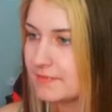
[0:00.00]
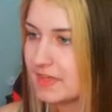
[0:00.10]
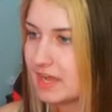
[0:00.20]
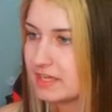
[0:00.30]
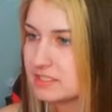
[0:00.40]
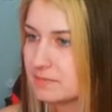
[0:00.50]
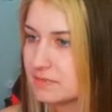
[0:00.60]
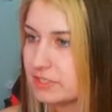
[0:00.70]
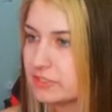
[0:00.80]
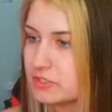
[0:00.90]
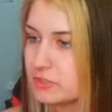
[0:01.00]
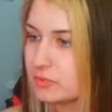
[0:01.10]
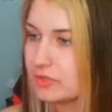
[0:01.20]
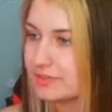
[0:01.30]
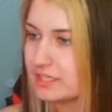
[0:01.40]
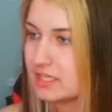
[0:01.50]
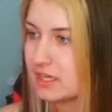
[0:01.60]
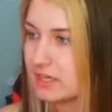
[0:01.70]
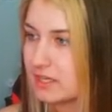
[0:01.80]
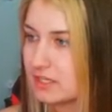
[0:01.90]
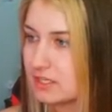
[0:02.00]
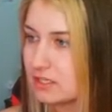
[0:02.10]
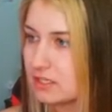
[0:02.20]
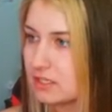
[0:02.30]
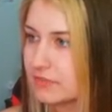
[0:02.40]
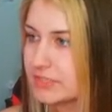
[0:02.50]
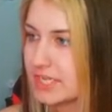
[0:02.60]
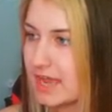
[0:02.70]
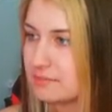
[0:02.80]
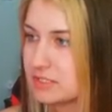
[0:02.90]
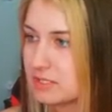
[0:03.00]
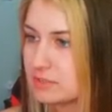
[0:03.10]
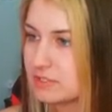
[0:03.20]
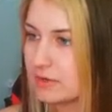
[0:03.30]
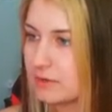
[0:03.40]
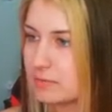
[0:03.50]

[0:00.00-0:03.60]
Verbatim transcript: that has something to do with the uh, the time skip stone.